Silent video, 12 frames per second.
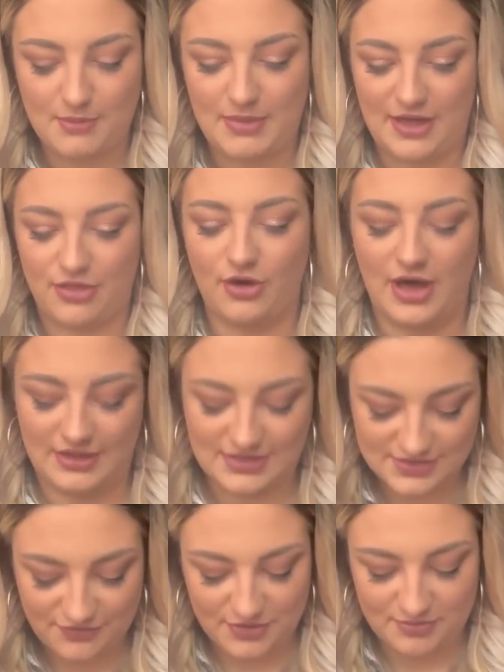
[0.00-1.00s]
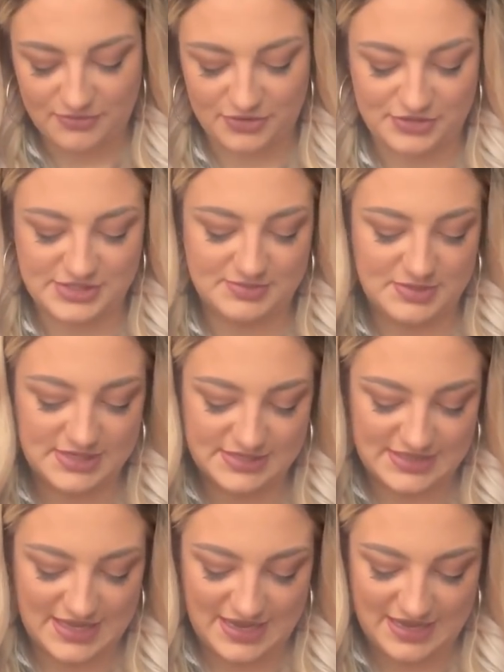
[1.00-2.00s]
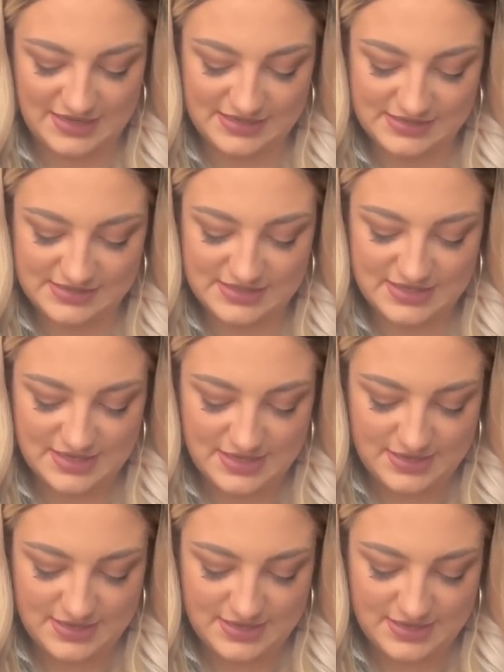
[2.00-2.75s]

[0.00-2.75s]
But I thought I'll ask for them for Christmas and